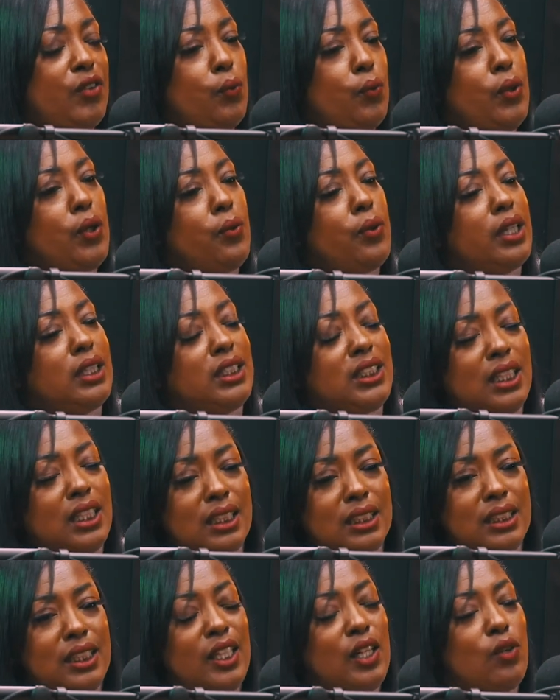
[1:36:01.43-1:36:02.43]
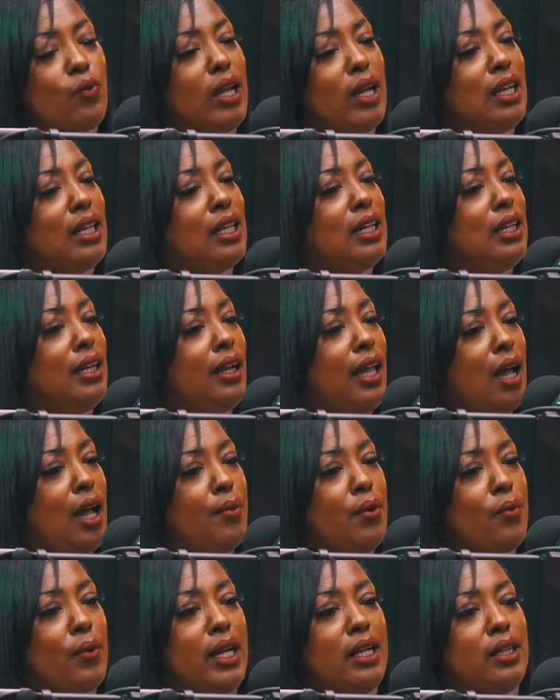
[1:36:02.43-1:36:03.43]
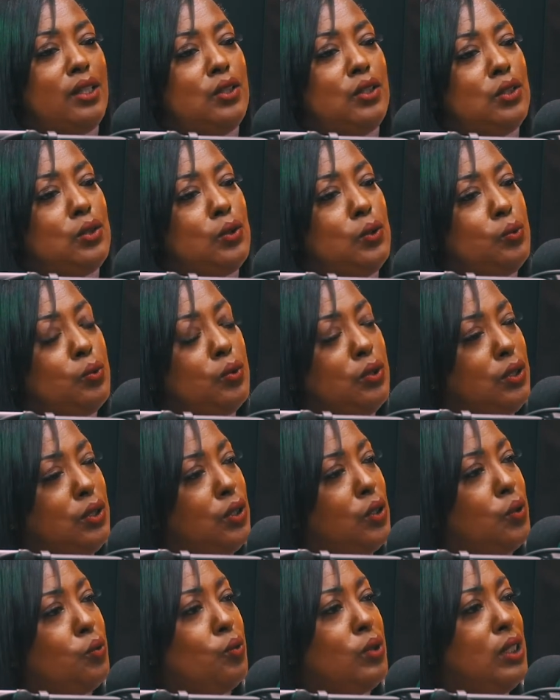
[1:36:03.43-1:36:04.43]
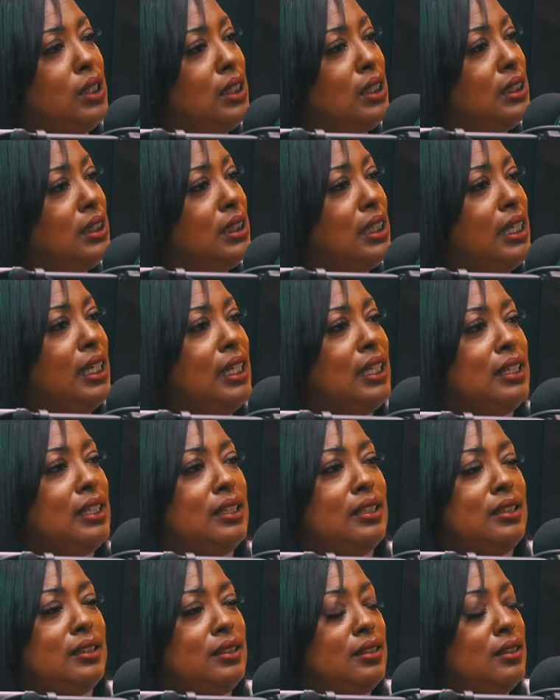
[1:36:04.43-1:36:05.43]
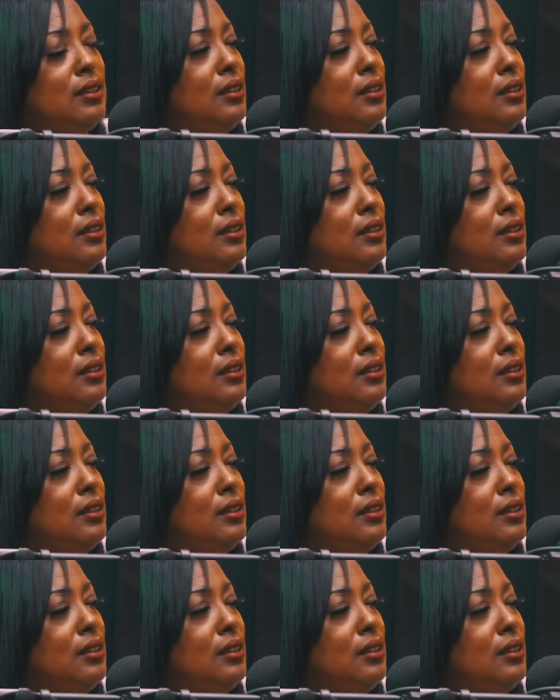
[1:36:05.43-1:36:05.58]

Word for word: And we were just getting ready to collaborate and do, you know, real estate and